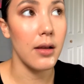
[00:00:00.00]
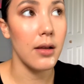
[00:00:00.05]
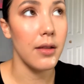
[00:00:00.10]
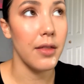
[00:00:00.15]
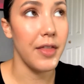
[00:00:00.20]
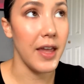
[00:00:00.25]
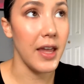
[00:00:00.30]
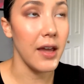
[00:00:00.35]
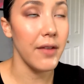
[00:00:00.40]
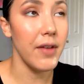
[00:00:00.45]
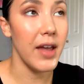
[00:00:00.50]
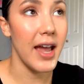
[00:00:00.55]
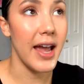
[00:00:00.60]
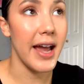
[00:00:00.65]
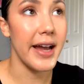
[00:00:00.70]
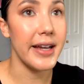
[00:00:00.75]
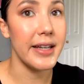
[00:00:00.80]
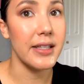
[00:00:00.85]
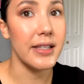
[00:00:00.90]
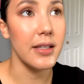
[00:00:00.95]
think of it
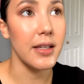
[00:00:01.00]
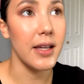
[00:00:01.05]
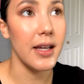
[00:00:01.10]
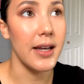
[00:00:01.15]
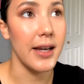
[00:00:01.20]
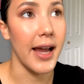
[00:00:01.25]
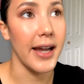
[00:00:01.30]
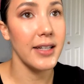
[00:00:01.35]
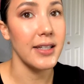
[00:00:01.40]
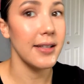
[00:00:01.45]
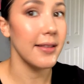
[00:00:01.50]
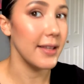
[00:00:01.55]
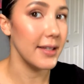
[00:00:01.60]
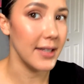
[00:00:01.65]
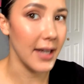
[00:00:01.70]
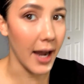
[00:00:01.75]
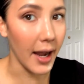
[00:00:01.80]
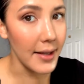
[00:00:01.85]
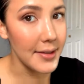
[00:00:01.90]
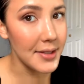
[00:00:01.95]
as connect the
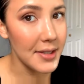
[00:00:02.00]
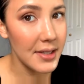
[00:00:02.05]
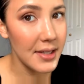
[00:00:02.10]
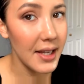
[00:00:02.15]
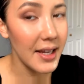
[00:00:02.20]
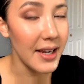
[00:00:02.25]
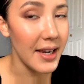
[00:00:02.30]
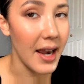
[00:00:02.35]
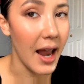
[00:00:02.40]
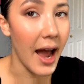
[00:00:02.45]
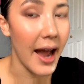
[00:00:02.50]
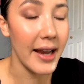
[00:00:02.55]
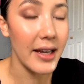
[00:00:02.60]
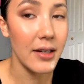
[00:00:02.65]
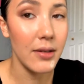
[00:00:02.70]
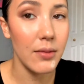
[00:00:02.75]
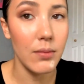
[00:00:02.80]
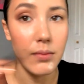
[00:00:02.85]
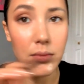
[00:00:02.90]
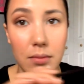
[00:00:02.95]
dots, not,
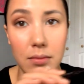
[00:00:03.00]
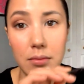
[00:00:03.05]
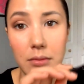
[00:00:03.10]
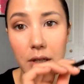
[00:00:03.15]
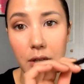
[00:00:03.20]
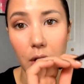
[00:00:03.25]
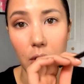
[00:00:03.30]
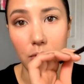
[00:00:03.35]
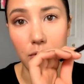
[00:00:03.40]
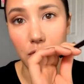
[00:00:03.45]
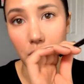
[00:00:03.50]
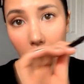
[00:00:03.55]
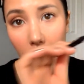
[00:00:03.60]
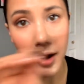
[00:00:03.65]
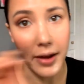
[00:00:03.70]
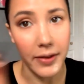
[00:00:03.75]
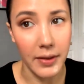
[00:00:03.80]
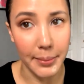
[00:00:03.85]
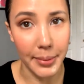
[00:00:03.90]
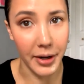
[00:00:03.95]
you know,
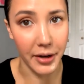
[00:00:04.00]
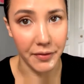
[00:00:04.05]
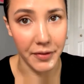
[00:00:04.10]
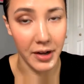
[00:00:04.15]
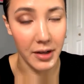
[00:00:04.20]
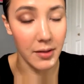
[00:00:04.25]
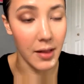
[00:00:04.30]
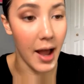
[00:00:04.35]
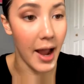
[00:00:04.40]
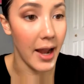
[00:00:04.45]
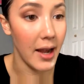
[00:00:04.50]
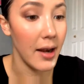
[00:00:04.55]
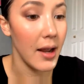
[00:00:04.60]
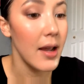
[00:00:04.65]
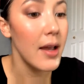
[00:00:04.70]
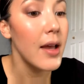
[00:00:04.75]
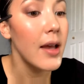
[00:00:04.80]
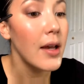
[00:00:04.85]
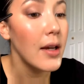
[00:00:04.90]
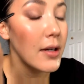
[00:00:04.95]
drawing the perfect line.
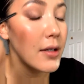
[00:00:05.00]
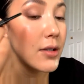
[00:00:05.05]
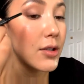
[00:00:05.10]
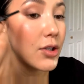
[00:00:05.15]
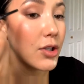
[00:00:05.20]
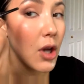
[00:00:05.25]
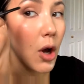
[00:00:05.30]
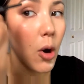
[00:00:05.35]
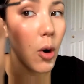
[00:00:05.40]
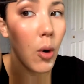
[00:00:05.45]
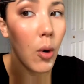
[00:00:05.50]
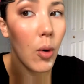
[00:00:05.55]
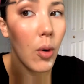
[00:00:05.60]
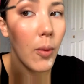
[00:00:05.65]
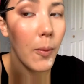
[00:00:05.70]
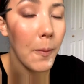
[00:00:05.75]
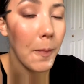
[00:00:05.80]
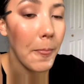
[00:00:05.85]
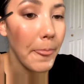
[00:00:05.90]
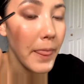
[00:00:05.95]

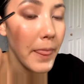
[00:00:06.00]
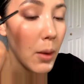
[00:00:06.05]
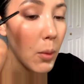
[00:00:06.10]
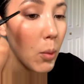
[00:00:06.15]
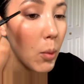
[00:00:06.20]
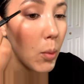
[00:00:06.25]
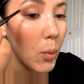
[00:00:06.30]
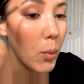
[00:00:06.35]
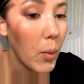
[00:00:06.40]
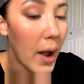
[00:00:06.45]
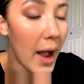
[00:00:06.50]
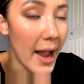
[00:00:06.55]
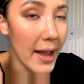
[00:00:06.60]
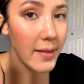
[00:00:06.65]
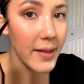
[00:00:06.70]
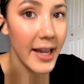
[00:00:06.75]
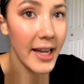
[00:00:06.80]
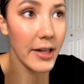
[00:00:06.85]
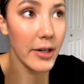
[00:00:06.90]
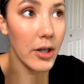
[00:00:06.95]
So
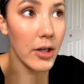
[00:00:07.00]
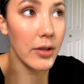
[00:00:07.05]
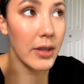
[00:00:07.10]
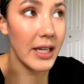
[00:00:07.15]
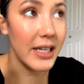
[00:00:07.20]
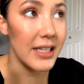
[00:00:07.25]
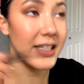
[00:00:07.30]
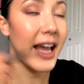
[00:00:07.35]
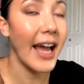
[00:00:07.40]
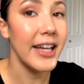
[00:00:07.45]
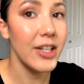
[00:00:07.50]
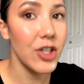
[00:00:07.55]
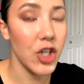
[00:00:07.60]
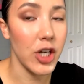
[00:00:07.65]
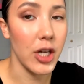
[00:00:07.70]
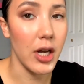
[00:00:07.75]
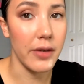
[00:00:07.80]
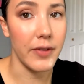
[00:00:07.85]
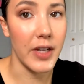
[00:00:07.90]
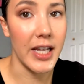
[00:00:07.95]
eyeliner, the
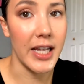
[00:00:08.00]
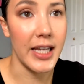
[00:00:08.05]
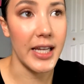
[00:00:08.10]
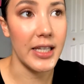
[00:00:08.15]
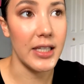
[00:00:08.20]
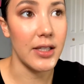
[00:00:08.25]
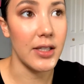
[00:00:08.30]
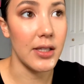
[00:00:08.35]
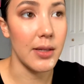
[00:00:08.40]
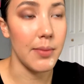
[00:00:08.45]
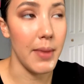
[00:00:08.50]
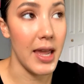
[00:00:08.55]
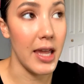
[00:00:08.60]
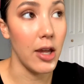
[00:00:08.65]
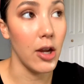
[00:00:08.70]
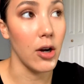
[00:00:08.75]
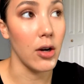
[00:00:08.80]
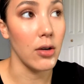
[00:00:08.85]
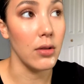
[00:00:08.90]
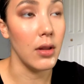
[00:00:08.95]
intention of it is to make
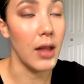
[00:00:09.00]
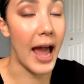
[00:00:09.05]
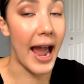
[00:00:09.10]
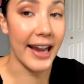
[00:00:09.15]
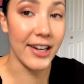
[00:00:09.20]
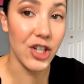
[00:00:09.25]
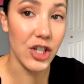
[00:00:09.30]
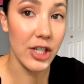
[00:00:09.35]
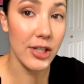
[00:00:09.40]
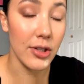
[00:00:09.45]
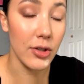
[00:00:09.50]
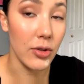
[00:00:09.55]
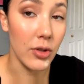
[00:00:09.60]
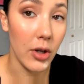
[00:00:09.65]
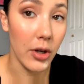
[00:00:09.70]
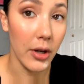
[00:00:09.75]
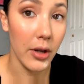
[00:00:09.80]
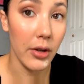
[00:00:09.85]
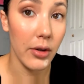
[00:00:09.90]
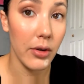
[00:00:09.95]
your lashes
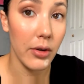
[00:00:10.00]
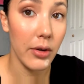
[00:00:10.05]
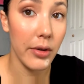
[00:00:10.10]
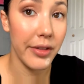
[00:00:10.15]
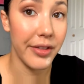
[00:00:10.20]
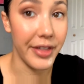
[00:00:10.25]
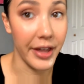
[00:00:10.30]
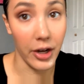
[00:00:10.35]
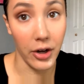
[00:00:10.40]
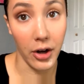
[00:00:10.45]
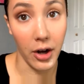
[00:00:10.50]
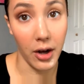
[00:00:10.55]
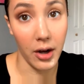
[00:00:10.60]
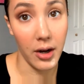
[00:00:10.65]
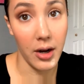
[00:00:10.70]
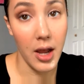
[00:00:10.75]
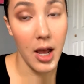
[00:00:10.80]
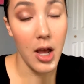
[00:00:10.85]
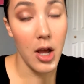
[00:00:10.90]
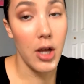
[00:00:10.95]
look thicker.
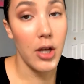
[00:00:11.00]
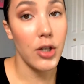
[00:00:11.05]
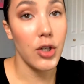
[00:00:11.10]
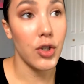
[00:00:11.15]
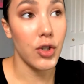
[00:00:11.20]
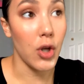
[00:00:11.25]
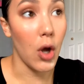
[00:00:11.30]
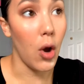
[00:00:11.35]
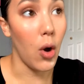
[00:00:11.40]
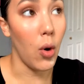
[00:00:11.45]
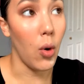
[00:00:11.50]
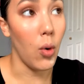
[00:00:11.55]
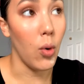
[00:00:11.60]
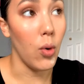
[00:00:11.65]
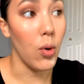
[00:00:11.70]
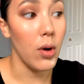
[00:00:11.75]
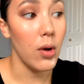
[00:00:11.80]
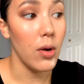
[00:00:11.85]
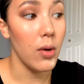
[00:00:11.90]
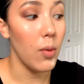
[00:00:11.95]

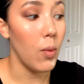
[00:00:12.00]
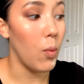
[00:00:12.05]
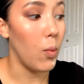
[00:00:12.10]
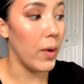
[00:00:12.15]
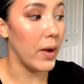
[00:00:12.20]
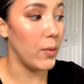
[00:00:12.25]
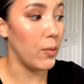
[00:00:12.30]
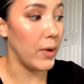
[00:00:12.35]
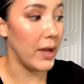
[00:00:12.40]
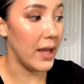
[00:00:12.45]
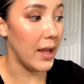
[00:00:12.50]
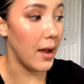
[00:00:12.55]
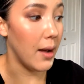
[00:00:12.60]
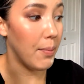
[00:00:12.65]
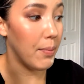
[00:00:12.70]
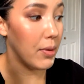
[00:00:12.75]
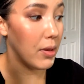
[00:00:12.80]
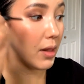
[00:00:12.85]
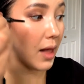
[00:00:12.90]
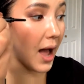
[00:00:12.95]
So when we
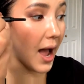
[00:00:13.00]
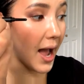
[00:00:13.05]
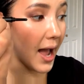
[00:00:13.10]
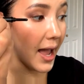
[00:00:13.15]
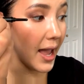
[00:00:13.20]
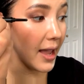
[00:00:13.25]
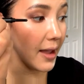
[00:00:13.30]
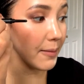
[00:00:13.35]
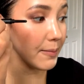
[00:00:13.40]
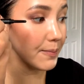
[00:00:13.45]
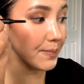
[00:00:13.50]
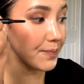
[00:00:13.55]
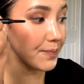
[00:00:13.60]
apply,